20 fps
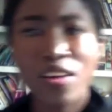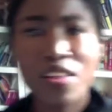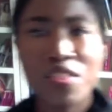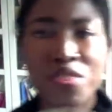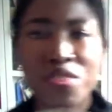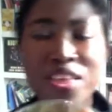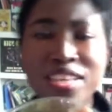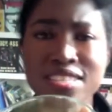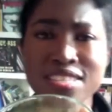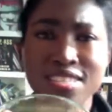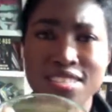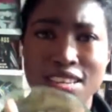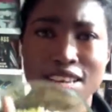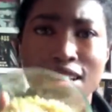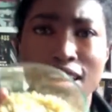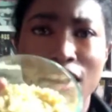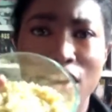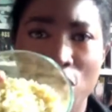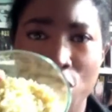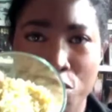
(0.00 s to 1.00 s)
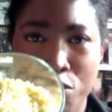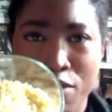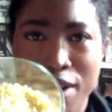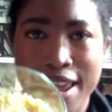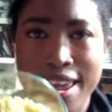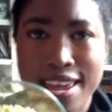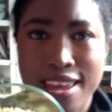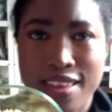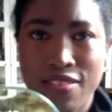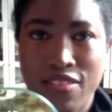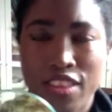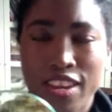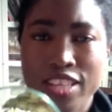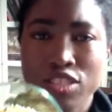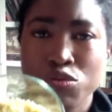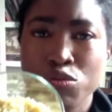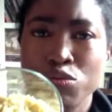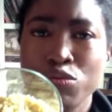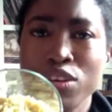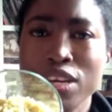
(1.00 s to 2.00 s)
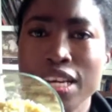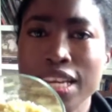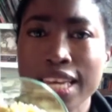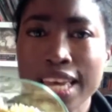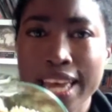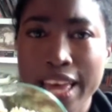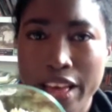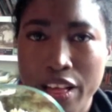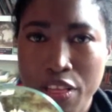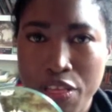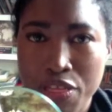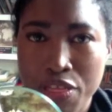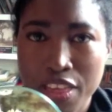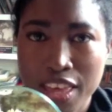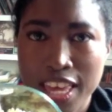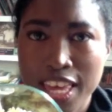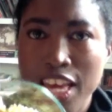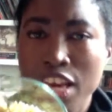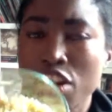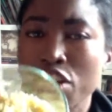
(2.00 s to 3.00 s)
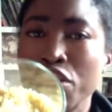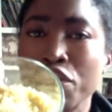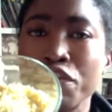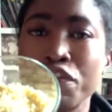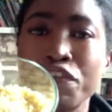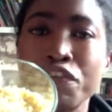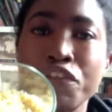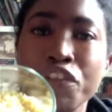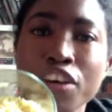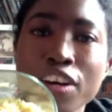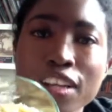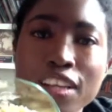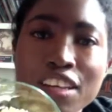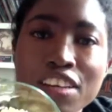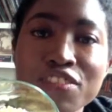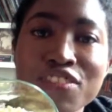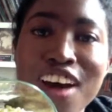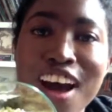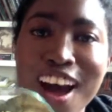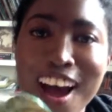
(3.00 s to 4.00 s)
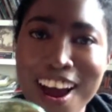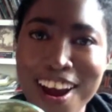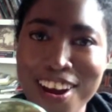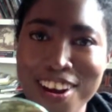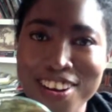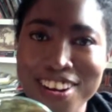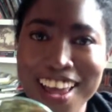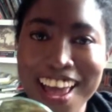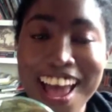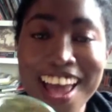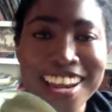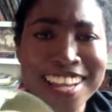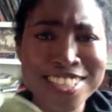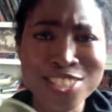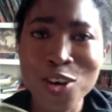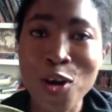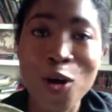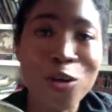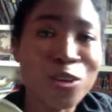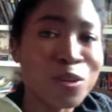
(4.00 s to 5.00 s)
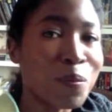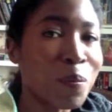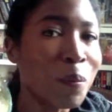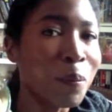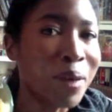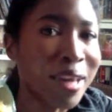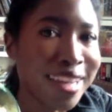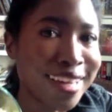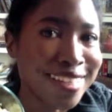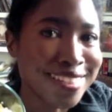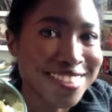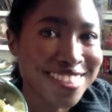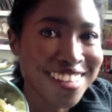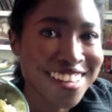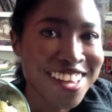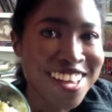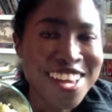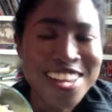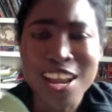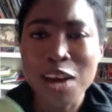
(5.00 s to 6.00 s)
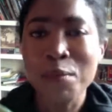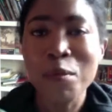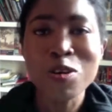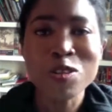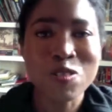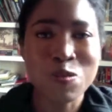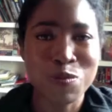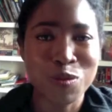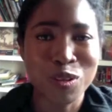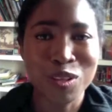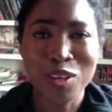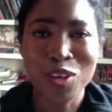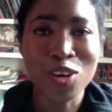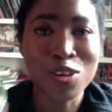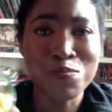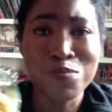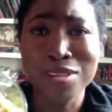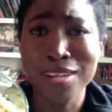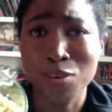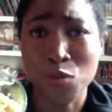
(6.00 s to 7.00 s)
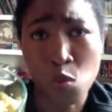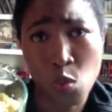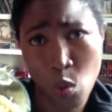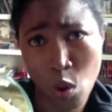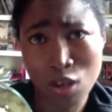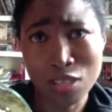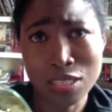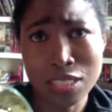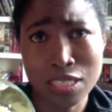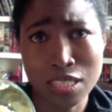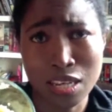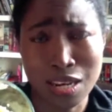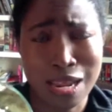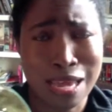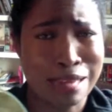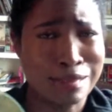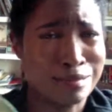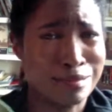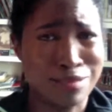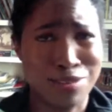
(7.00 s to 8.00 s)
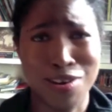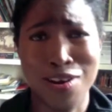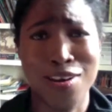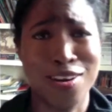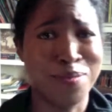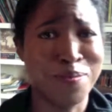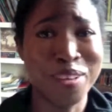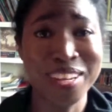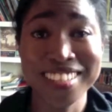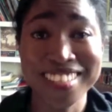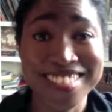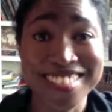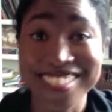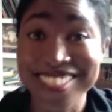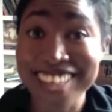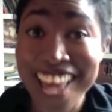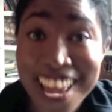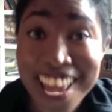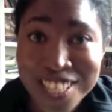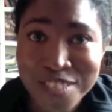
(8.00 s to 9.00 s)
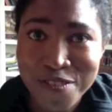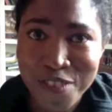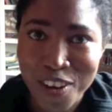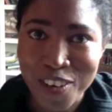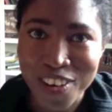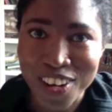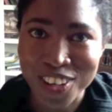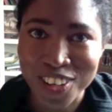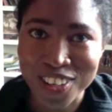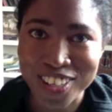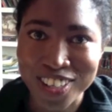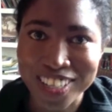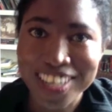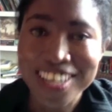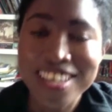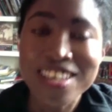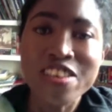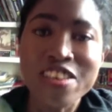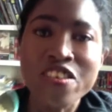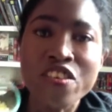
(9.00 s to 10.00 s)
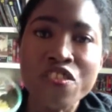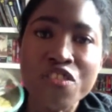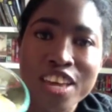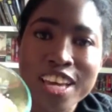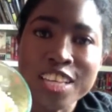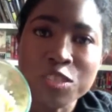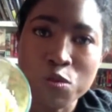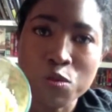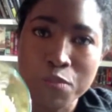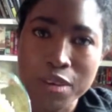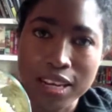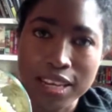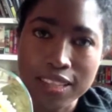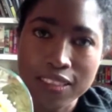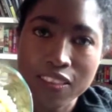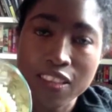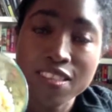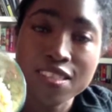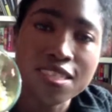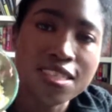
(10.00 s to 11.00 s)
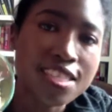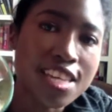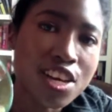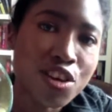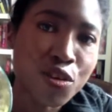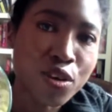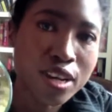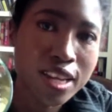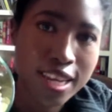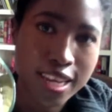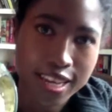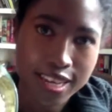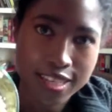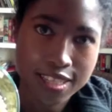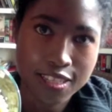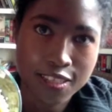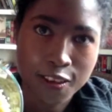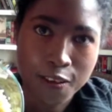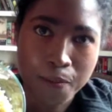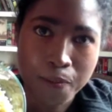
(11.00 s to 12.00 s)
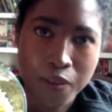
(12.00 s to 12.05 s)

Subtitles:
this is a grain that is really healthy, full of iron, and it's called millet. Now, most people cook millet once and like, darn, millet doesn't taste very good. The thing is with millet, the secret is,